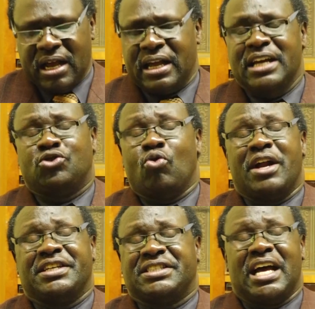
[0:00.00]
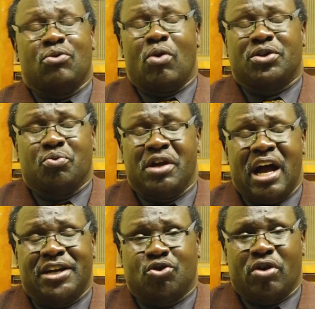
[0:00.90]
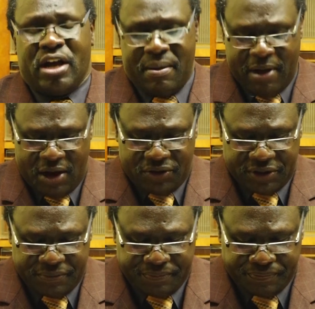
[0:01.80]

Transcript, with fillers: get to understand what we are talking about.